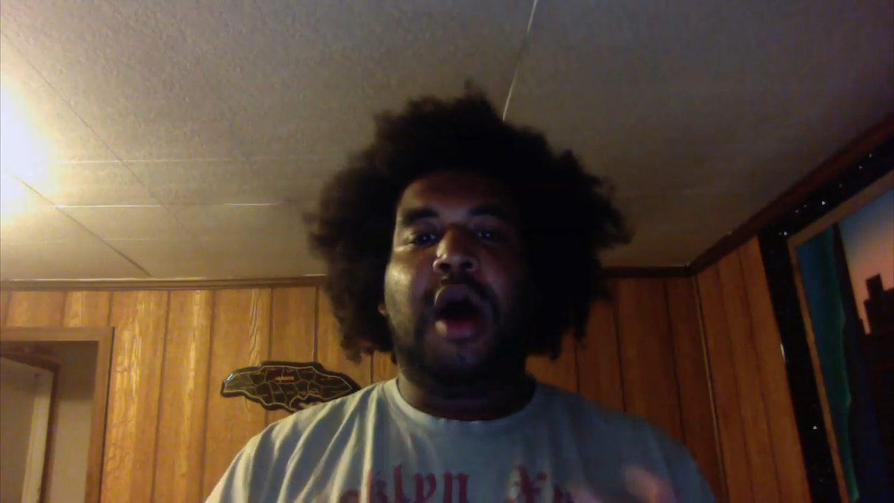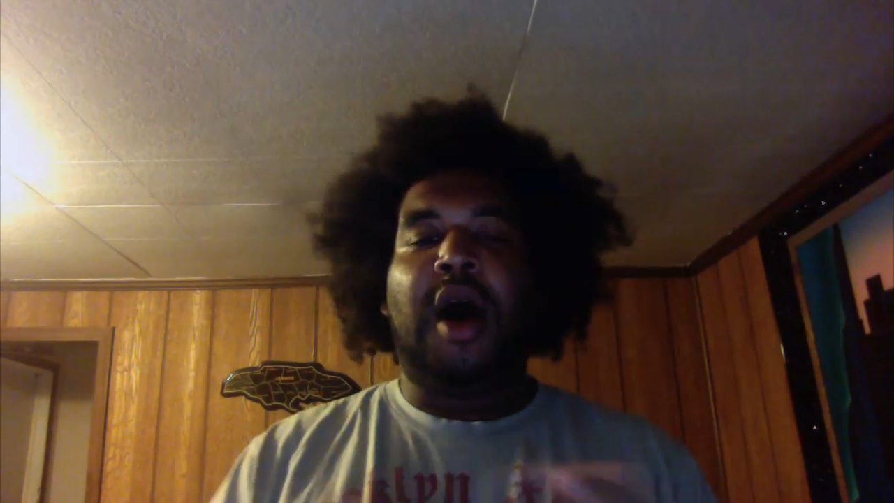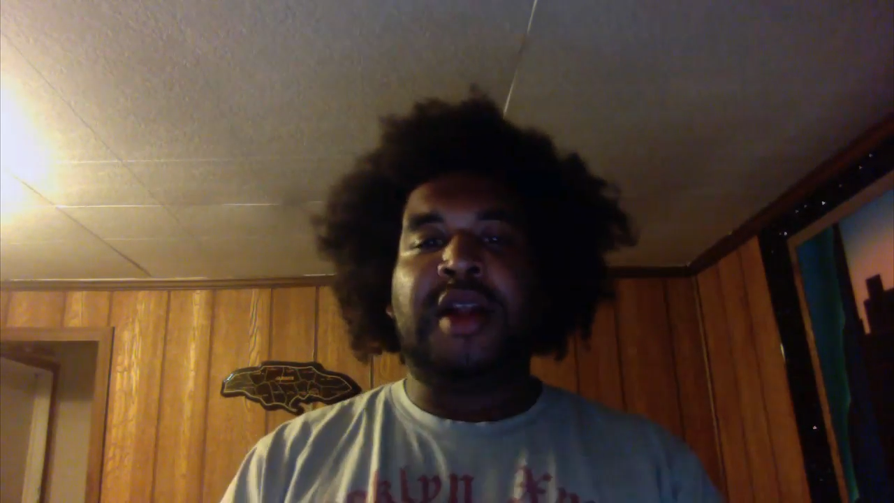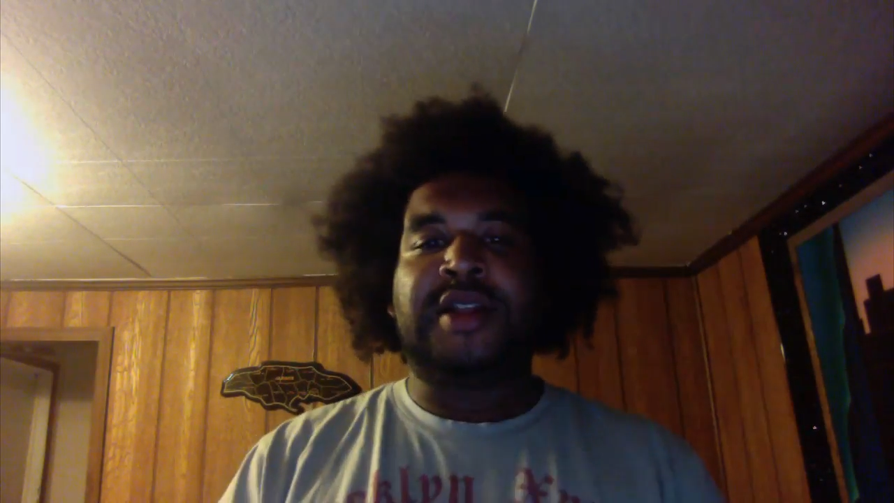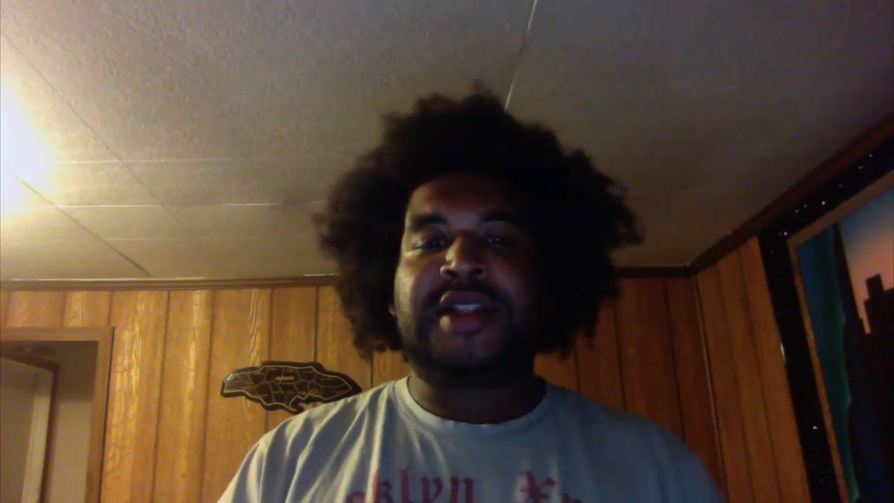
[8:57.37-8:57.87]

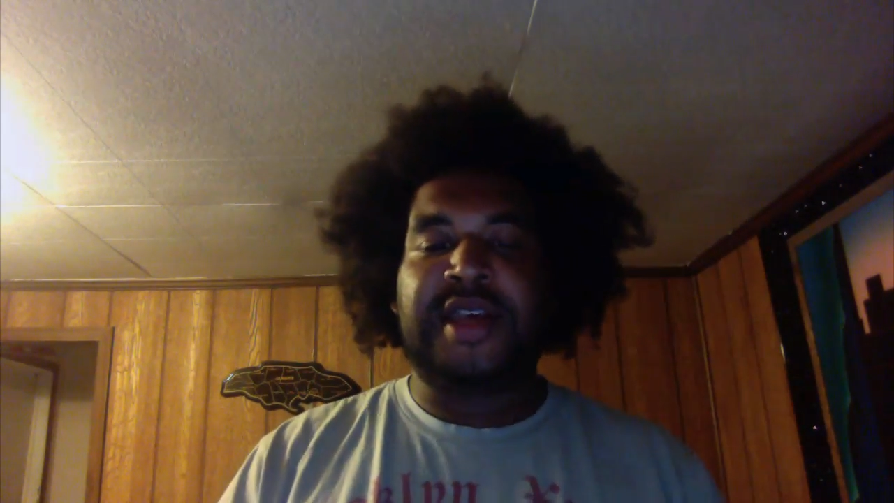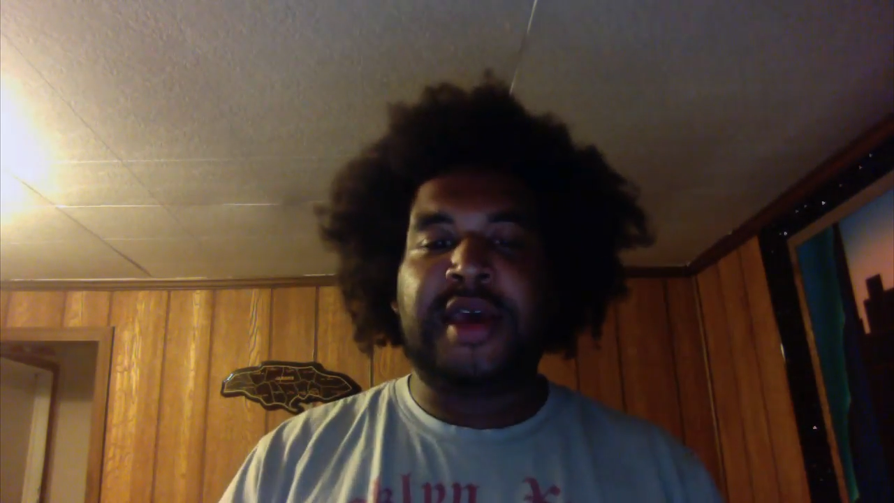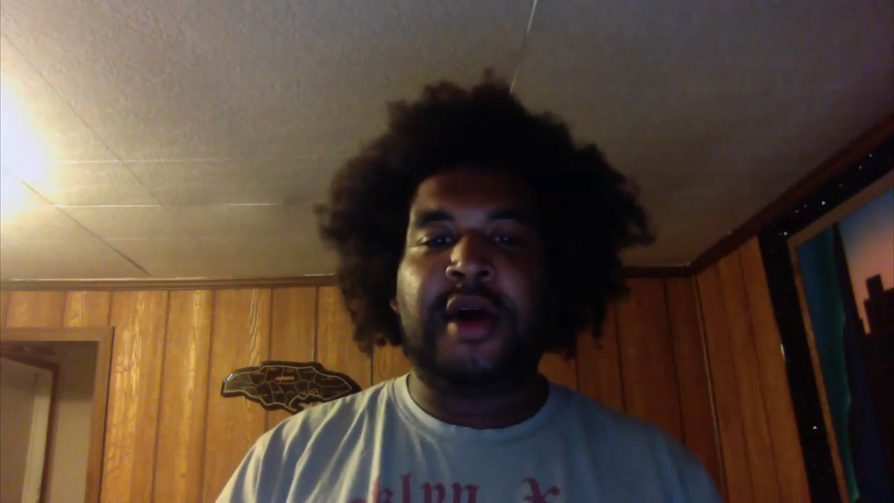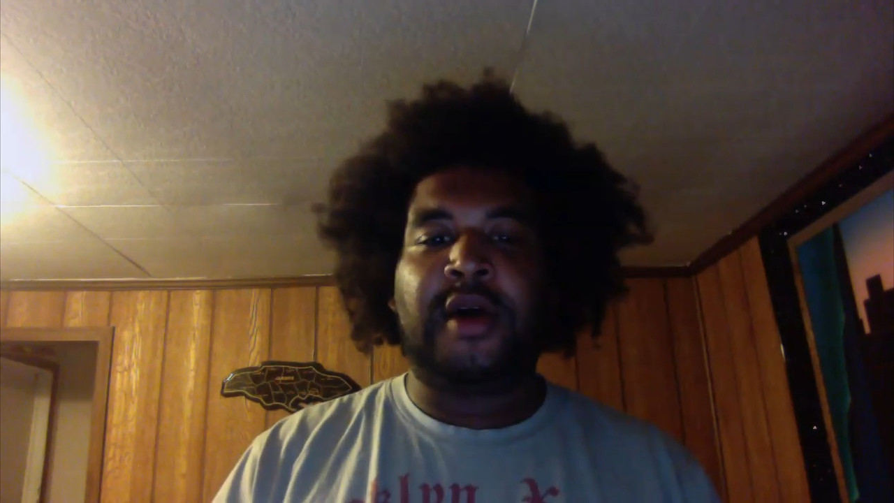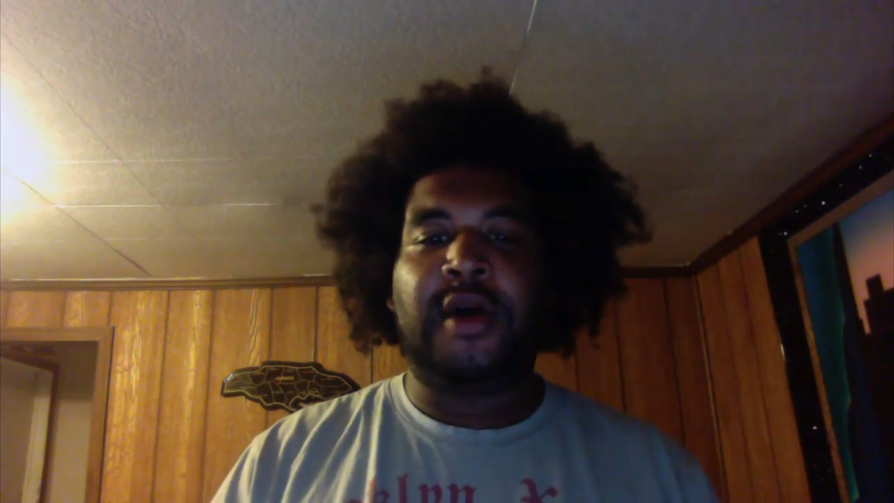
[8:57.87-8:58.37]

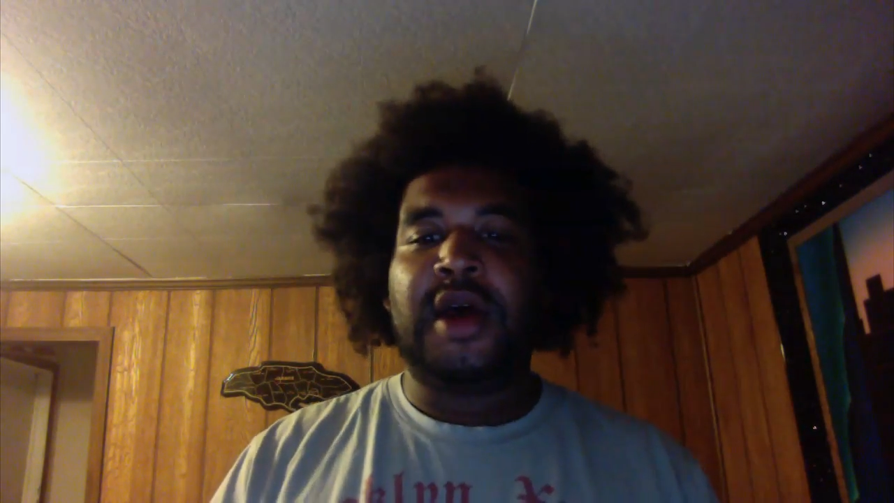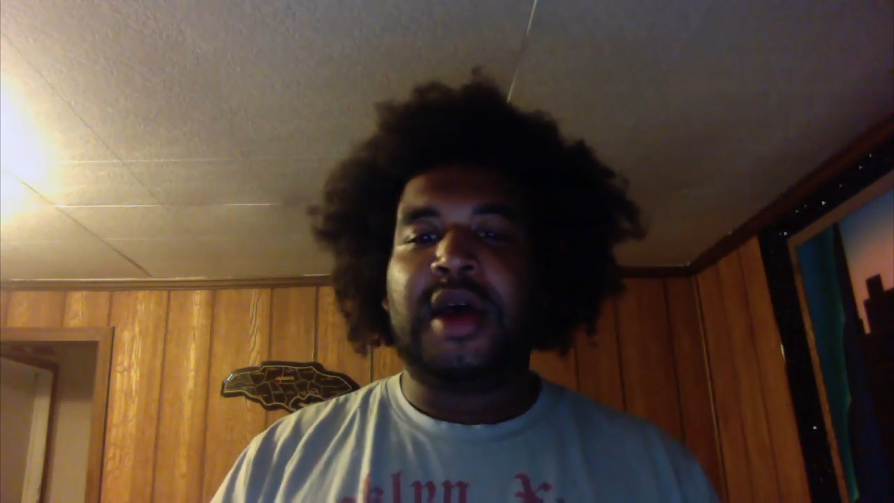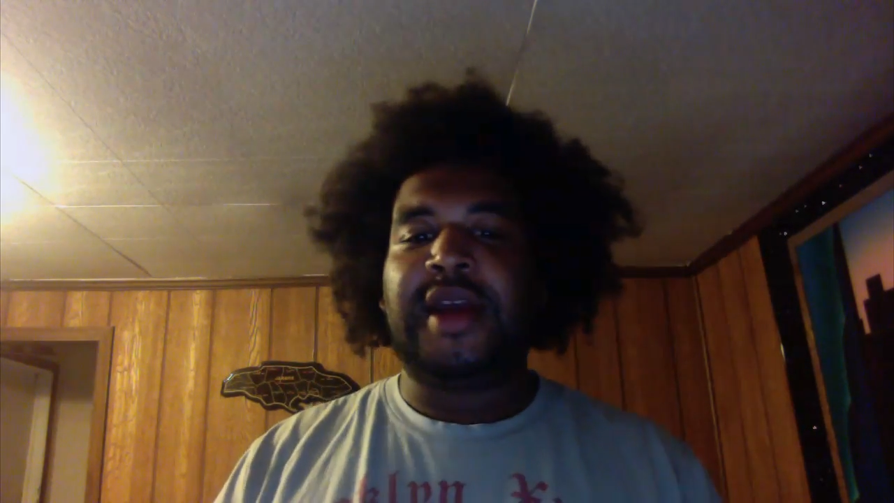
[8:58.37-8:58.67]
until